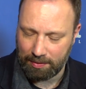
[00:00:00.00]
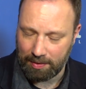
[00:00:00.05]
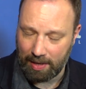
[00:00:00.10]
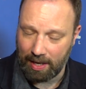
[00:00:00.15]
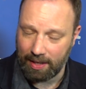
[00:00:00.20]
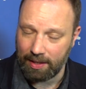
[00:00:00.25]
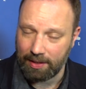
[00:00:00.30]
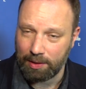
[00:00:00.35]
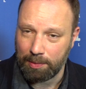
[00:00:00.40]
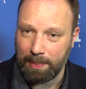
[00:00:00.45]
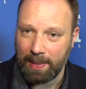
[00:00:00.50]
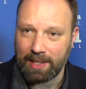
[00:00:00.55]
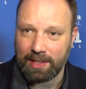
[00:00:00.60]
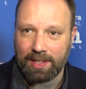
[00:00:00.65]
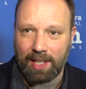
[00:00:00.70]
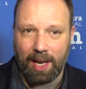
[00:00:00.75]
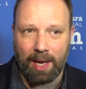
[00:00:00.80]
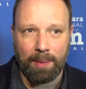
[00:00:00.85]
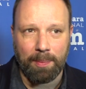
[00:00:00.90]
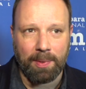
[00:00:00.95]
I didn't spend
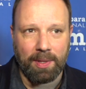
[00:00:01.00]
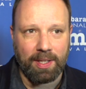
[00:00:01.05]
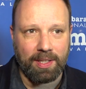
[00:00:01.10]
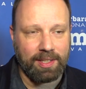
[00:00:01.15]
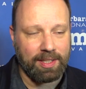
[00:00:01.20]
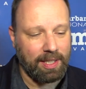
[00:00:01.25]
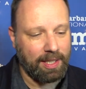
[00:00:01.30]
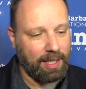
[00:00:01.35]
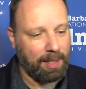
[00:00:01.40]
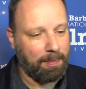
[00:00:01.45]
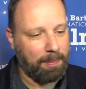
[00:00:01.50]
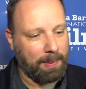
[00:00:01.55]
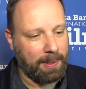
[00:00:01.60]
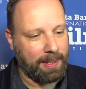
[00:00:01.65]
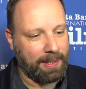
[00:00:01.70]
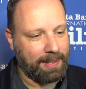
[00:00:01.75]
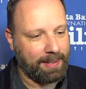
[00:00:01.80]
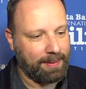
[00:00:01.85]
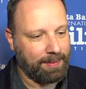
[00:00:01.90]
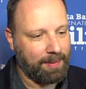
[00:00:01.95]
time in the city,
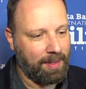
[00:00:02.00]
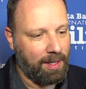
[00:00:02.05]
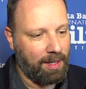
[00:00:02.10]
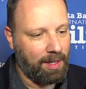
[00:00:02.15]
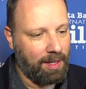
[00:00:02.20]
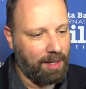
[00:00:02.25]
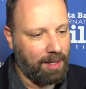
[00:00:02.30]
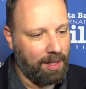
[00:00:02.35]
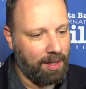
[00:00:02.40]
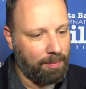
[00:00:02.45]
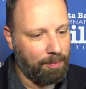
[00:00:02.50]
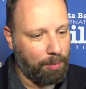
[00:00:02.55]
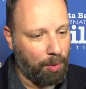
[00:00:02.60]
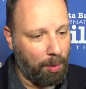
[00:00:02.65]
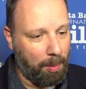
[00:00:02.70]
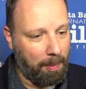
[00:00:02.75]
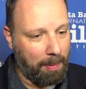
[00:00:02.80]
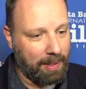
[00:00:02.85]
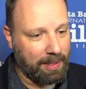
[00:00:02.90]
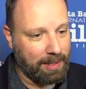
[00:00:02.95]
but
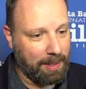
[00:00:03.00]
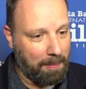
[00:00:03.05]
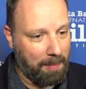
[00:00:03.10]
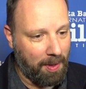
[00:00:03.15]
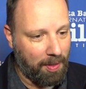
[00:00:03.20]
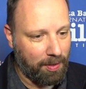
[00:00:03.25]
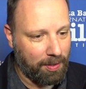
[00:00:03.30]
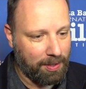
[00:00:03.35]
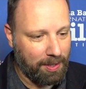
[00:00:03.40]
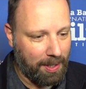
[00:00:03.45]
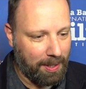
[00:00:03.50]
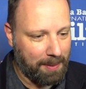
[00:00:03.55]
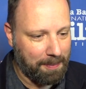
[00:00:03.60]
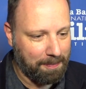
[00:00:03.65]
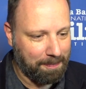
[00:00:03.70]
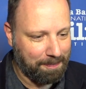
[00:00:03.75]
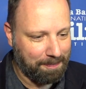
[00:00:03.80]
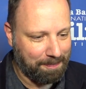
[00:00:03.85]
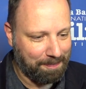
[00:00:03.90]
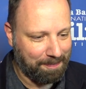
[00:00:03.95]
probably some other time.